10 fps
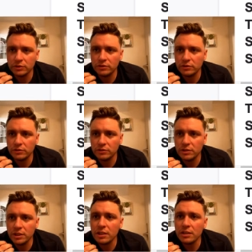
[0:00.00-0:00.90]
puts her
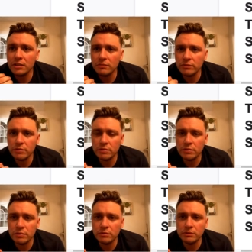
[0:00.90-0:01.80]
favorite
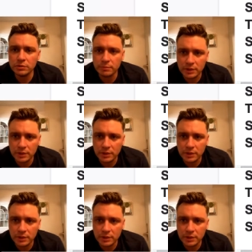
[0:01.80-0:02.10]
record